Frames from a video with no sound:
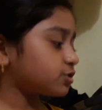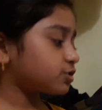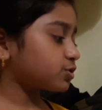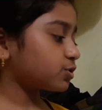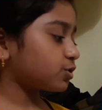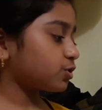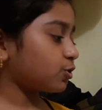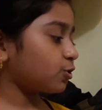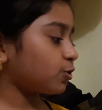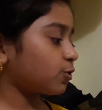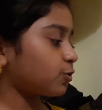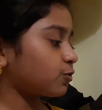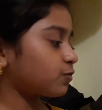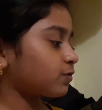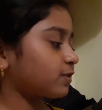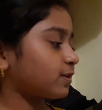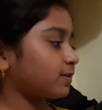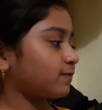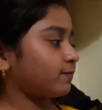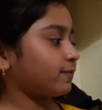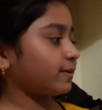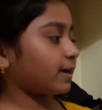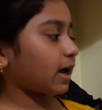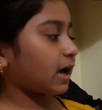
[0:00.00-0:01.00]
So
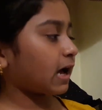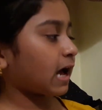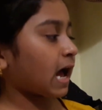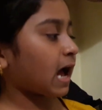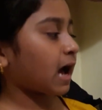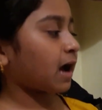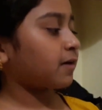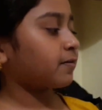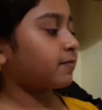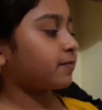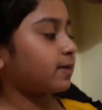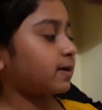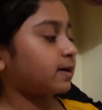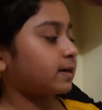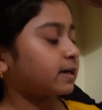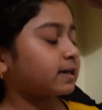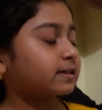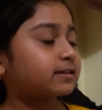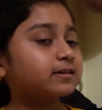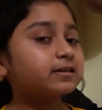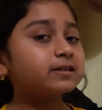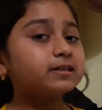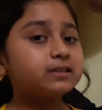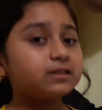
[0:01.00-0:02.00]
we have
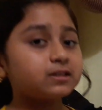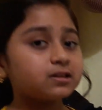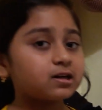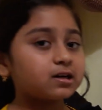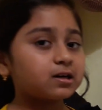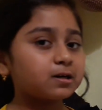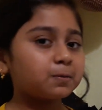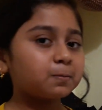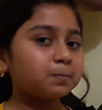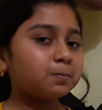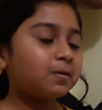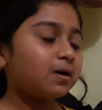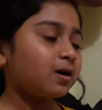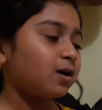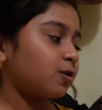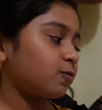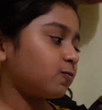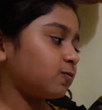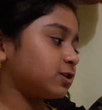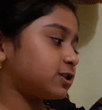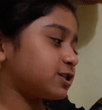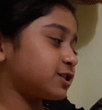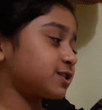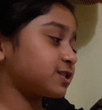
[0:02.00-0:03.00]
another term
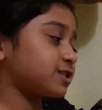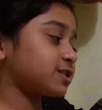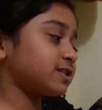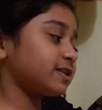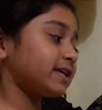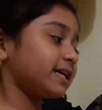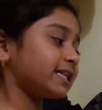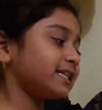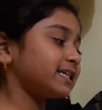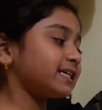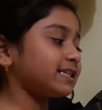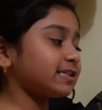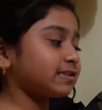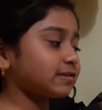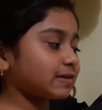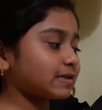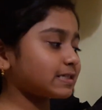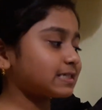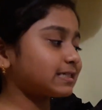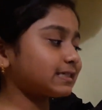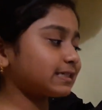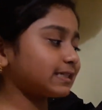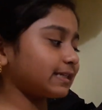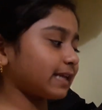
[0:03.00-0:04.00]
which is really
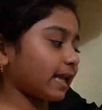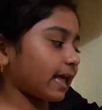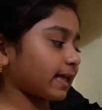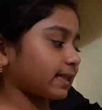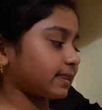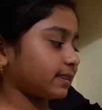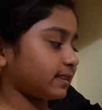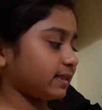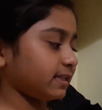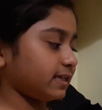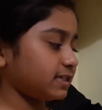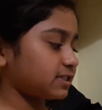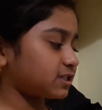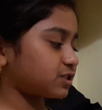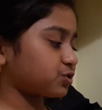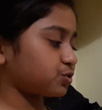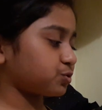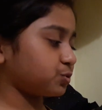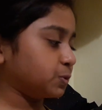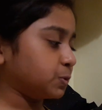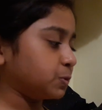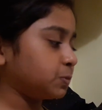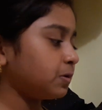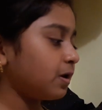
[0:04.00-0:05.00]
interesting like these
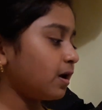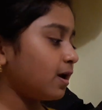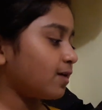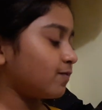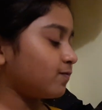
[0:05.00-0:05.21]
two,